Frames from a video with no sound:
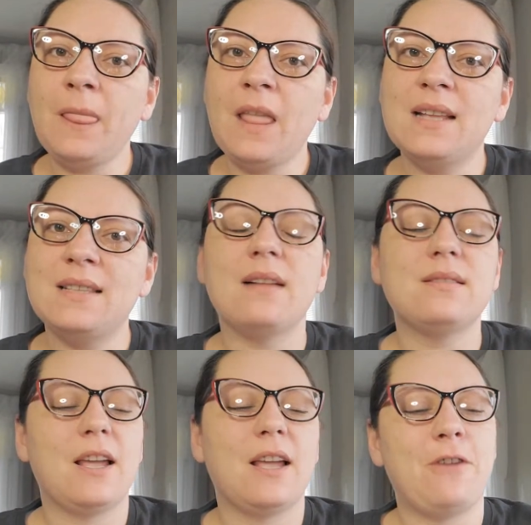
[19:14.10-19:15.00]
It
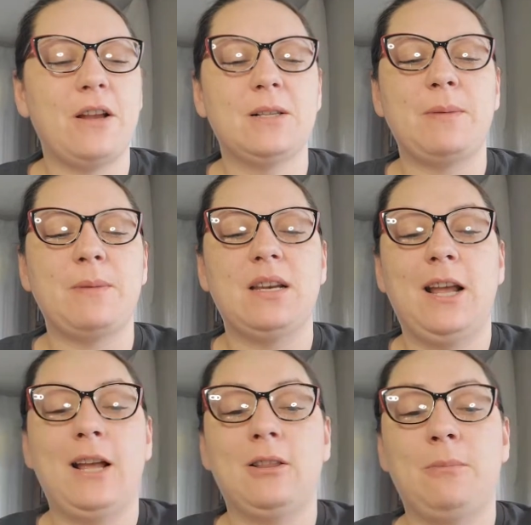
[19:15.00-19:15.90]
sounds like fun to spend a
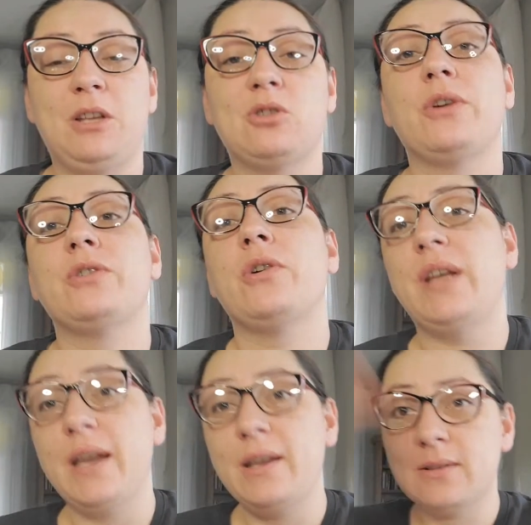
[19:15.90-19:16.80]
day at the bead store.
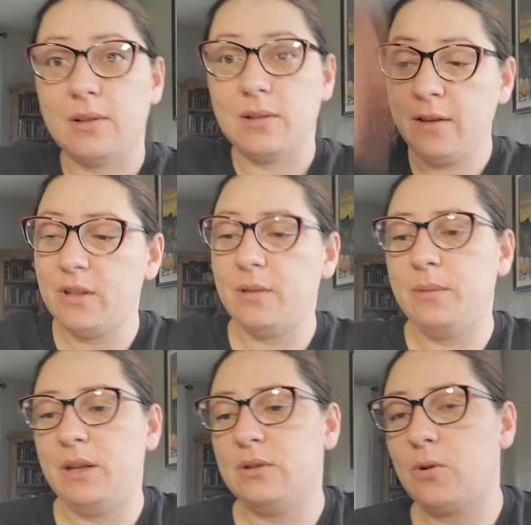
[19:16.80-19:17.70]
Tony, I used to live at the
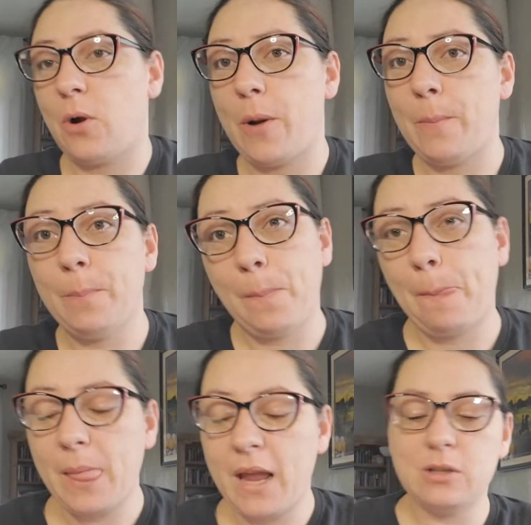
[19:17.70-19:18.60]
bead store.
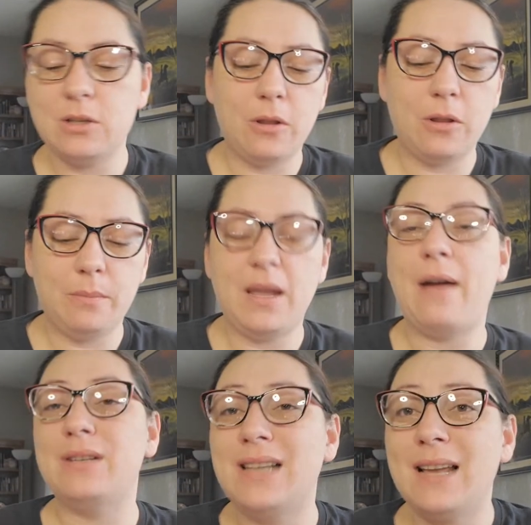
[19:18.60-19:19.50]
I used to go to the bead. I
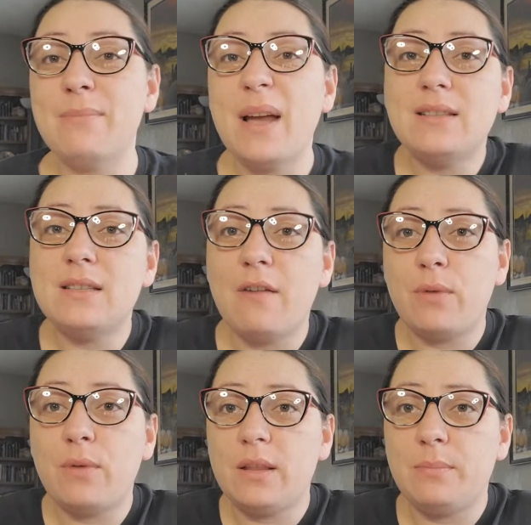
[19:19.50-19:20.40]
would take my stuff
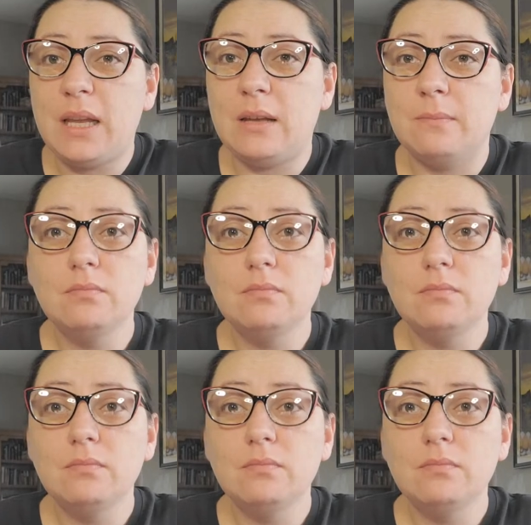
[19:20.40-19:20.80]
with me